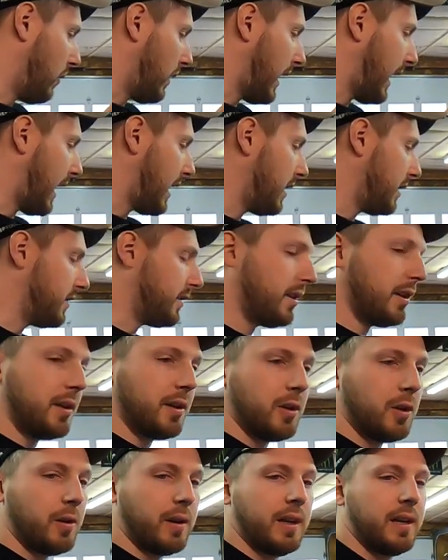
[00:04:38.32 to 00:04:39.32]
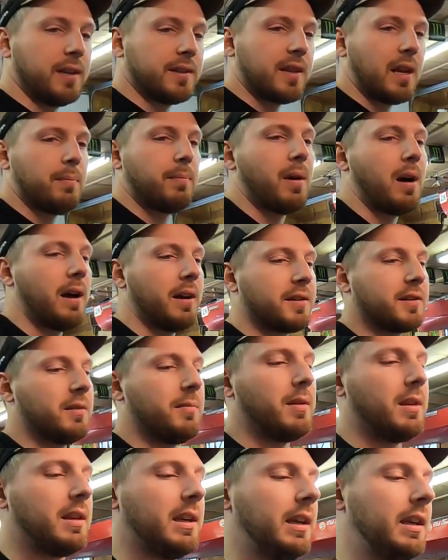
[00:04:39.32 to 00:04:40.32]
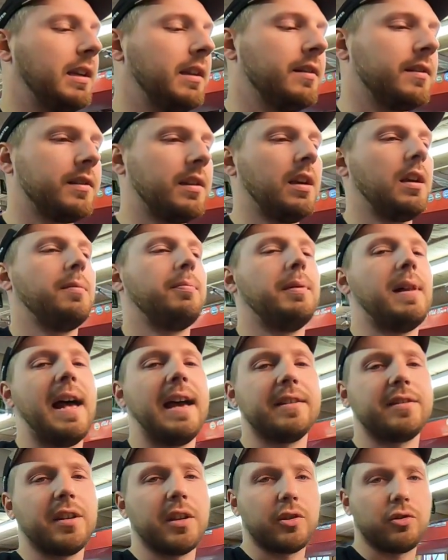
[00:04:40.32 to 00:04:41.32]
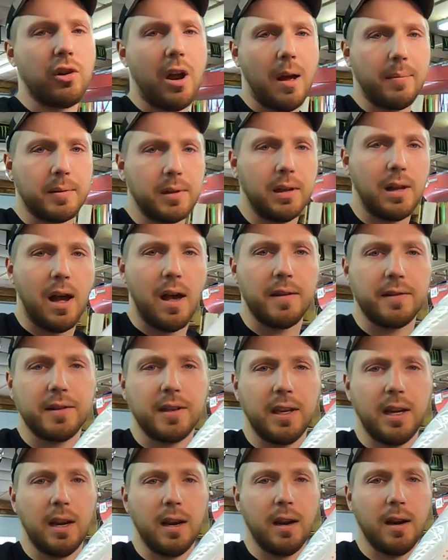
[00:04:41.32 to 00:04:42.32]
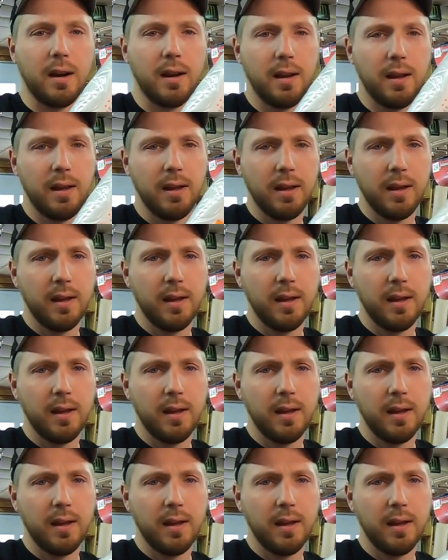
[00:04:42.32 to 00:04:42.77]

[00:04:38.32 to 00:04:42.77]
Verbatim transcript: What I gotta do is I bought some of these plastic drop cloths here.